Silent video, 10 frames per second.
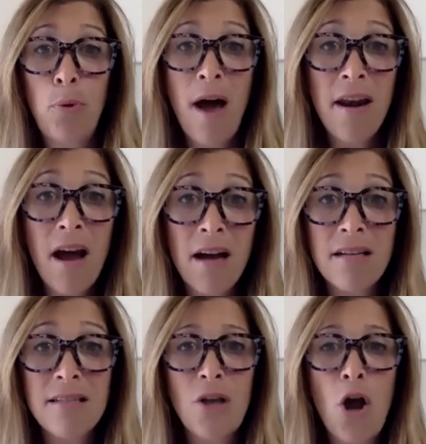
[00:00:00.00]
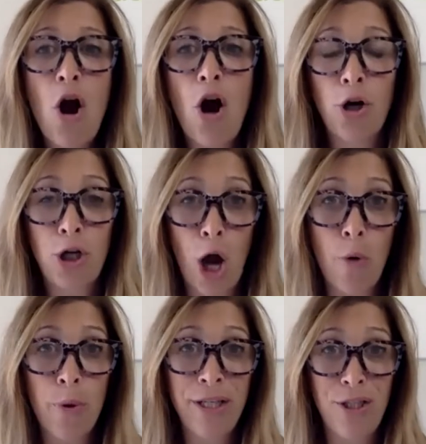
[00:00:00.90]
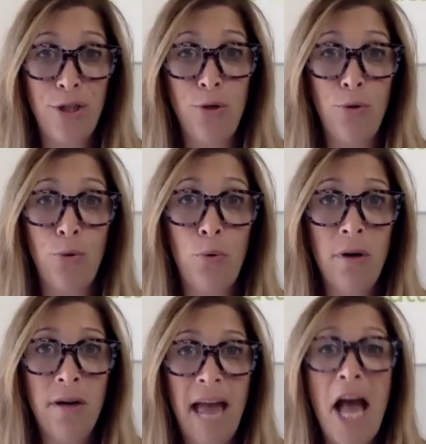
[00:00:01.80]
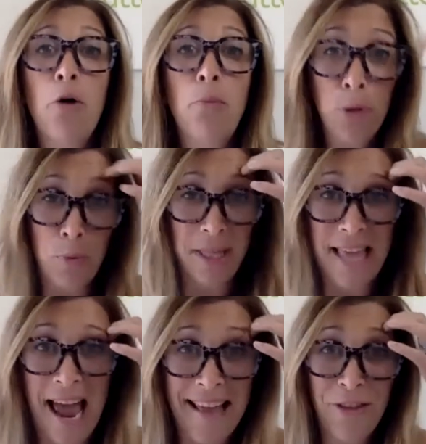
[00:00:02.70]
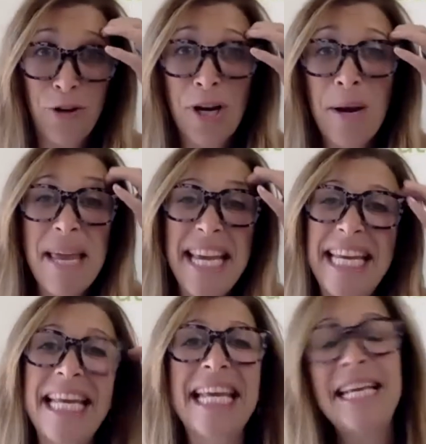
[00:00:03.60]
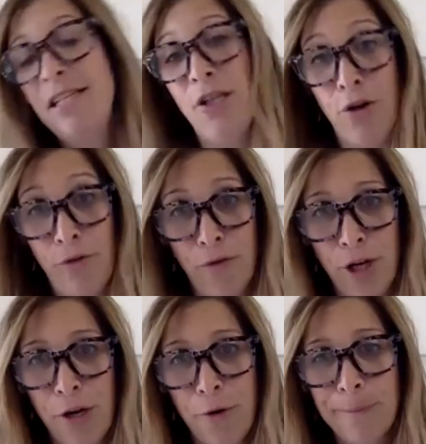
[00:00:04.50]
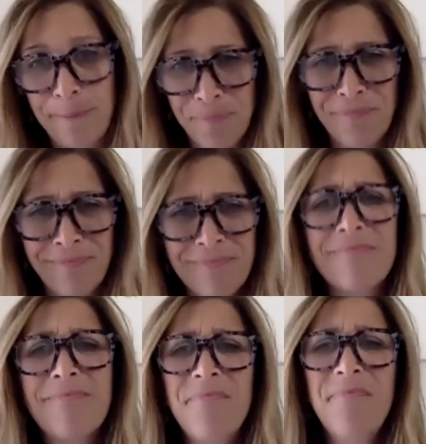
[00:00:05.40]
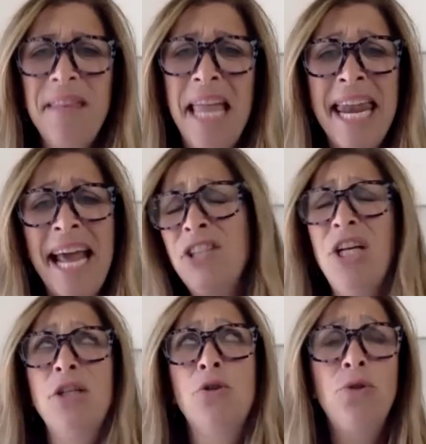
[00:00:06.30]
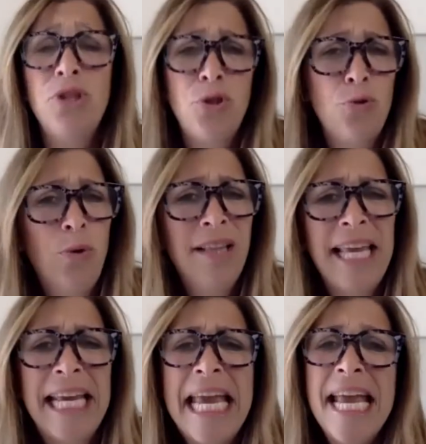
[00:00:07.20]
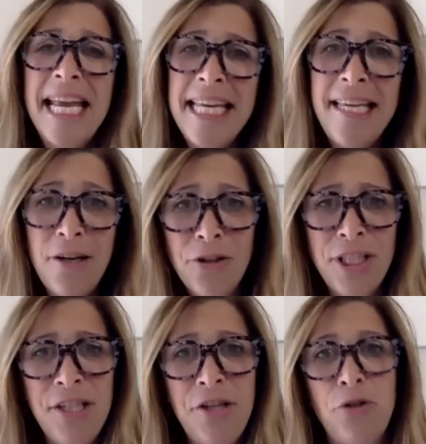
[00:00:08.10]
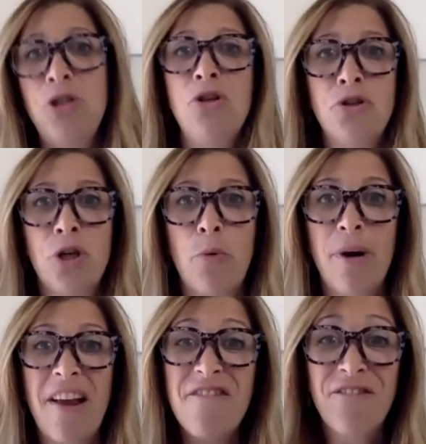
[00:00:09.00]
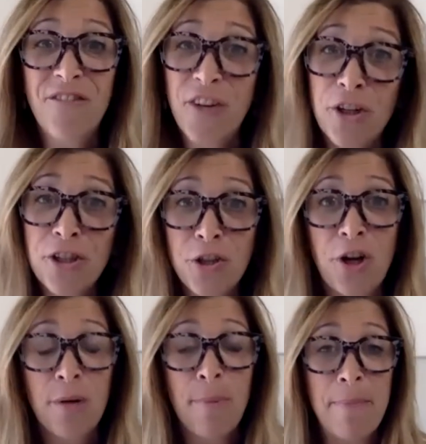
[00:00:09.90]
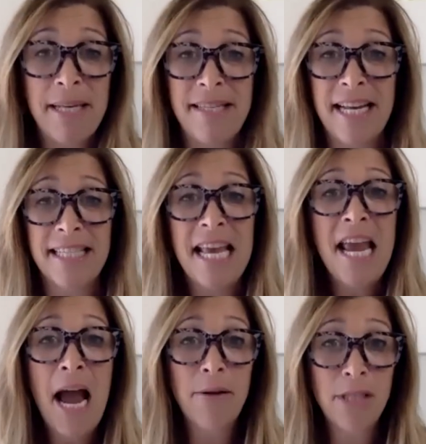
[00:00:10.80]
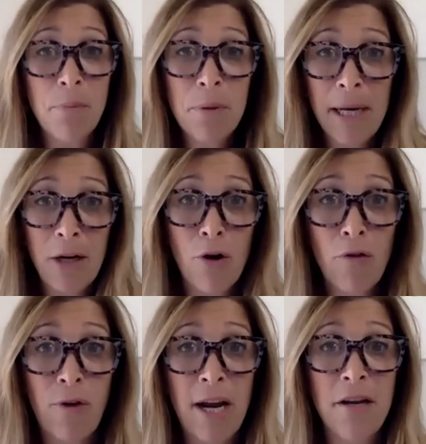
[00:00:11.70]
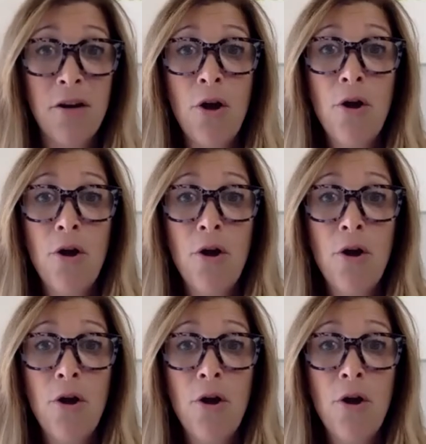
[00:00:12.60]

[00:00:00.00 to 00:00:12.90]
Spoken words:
products are going to help you with that. They're going to make it easier for you. And actually, I told this story like years and years and years ago when I first started my business. I was helping my girlfriend